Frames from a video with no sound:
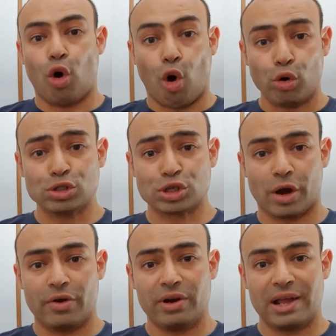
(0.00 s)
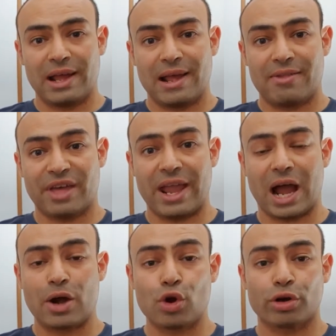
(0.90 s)
Also, they
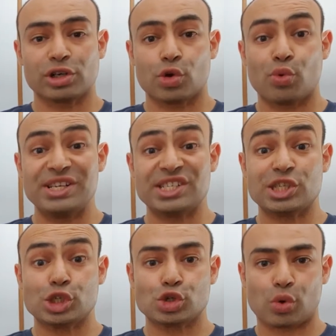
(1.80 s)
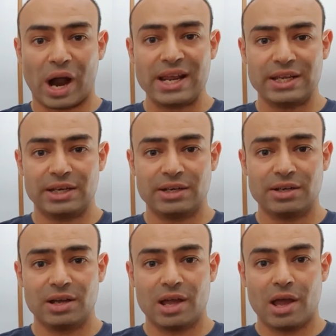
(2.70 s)
are not
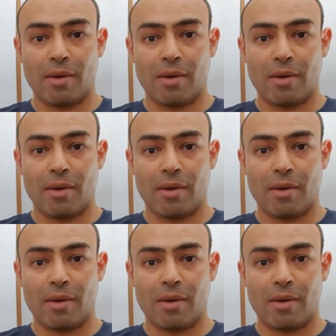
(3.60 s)
restrained